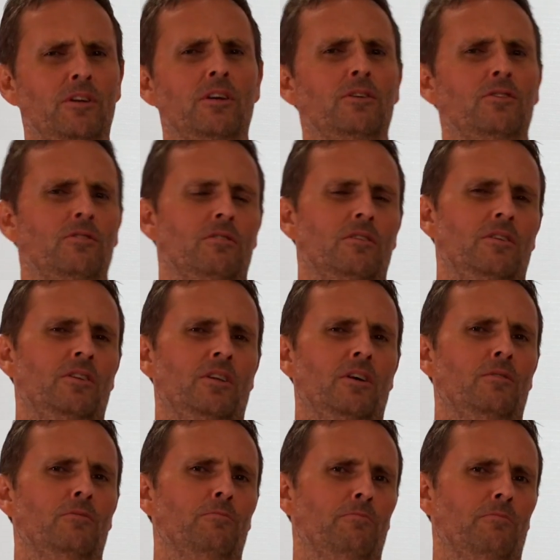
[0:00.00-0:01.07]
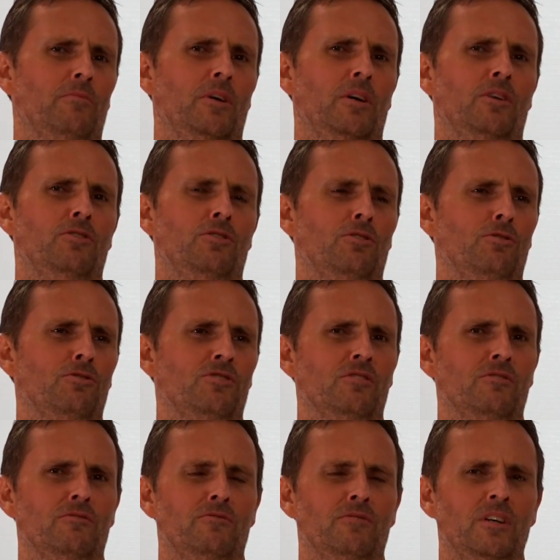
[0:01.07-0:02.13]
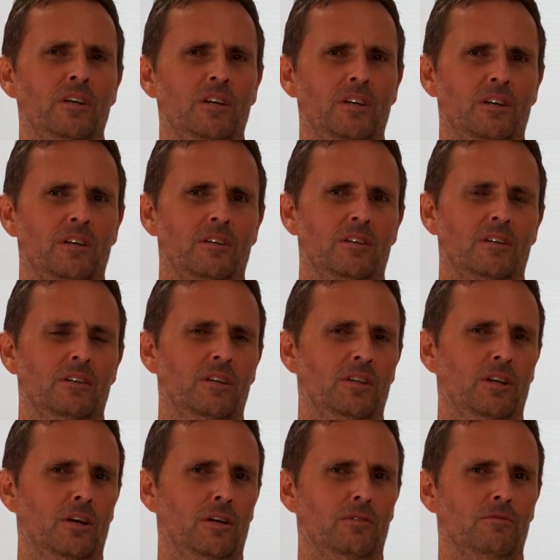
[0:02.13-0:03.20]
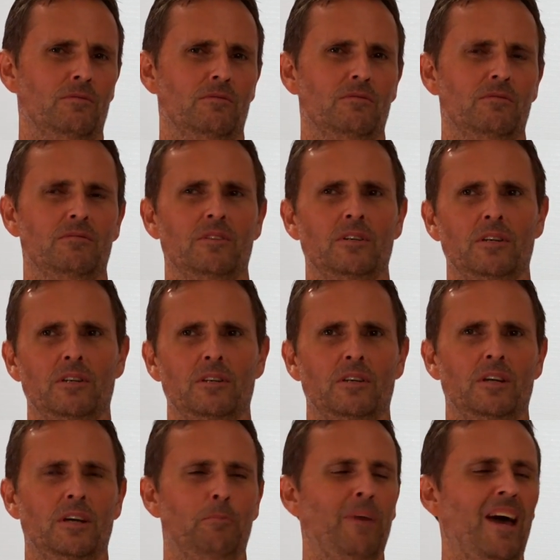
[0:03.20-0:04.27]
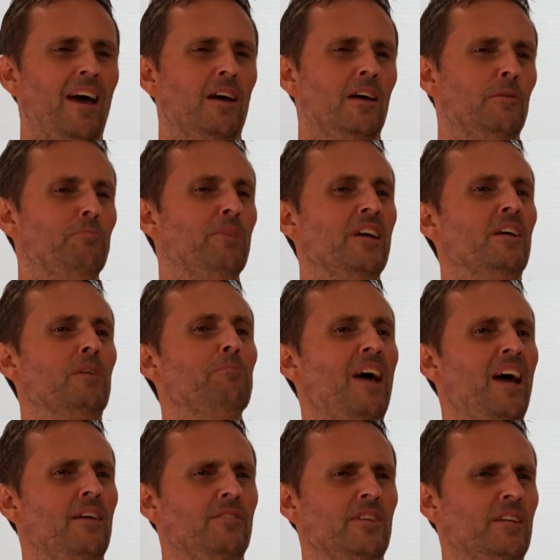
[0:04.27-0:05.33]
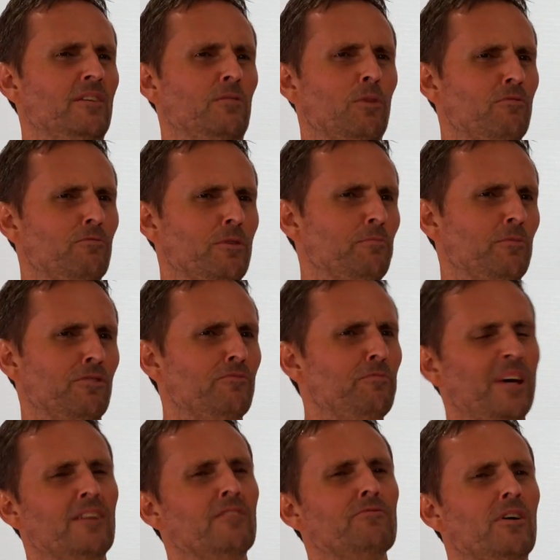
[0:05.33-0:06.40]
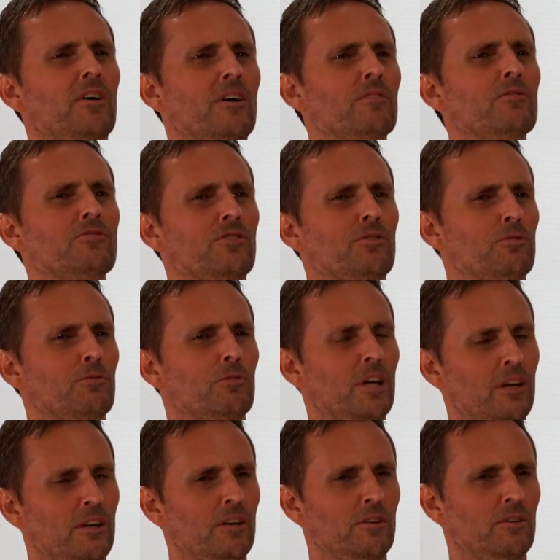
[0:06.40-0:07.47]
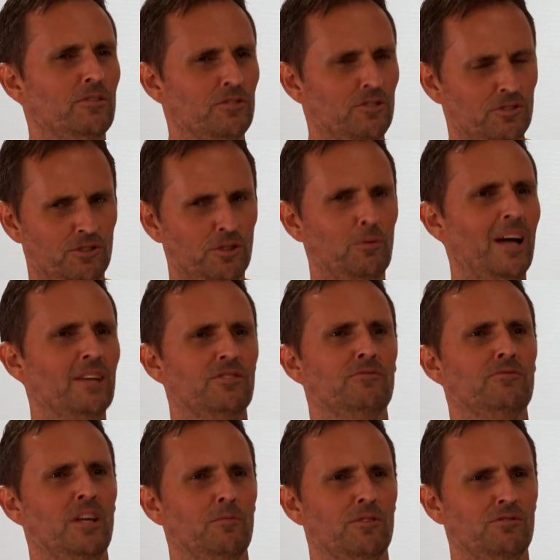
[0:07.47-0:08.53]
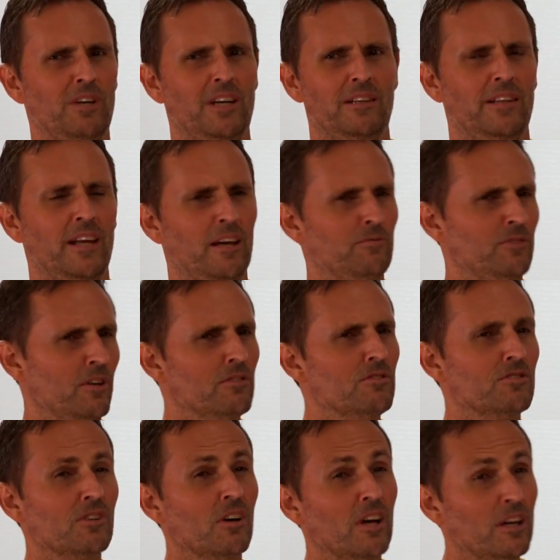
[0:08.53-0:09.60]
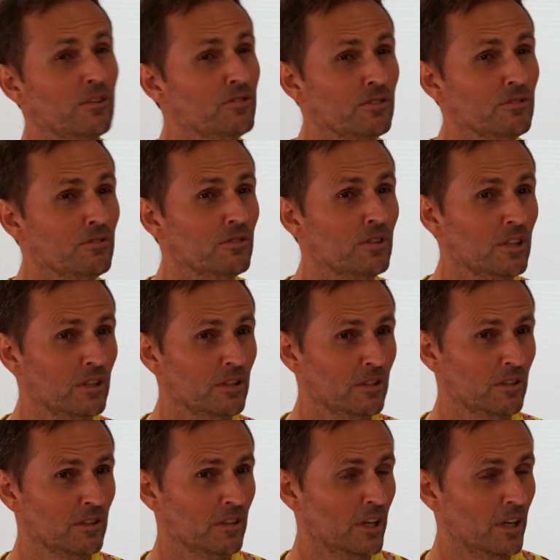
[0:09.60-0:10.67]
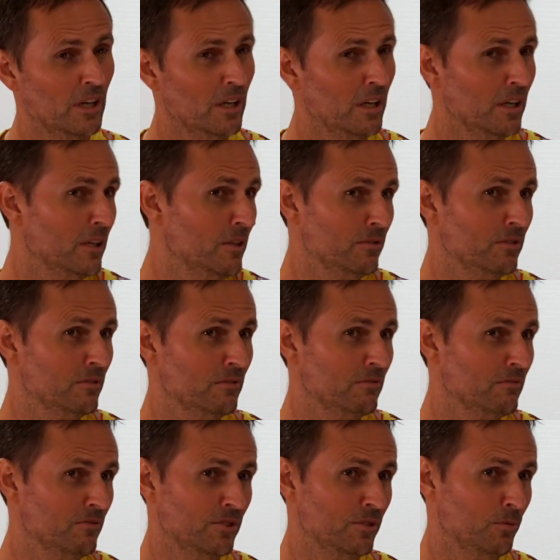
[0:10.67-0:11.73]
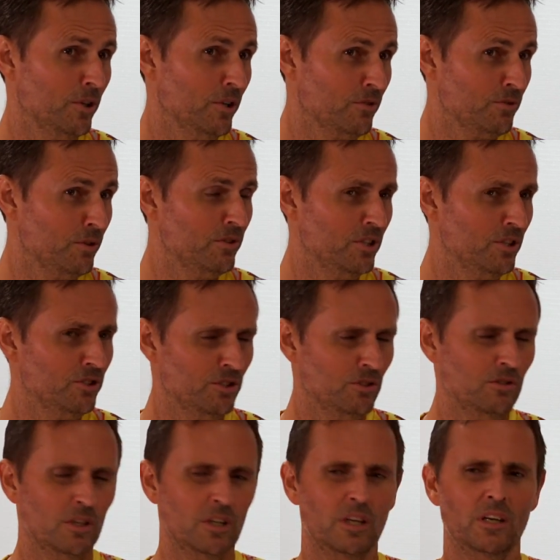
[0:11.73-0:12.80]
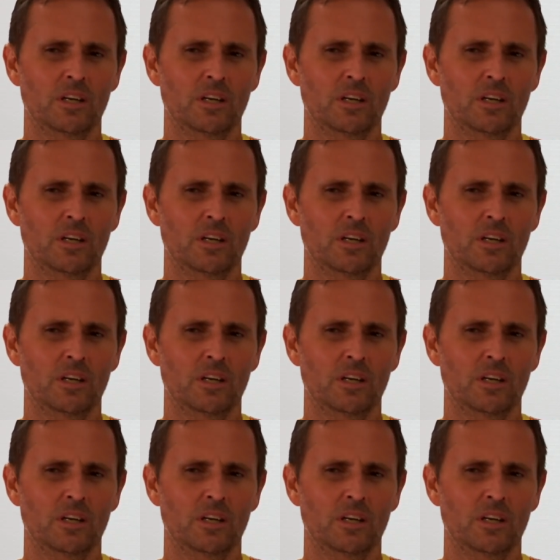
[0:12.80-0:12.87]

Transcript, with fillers: eh, you know, accused of, you know, about being a bad thing that we've removed pedophiles who, uh, mm-hmm. to us, have demonstrated they have no desire to uh, to, to work through the it, issue, which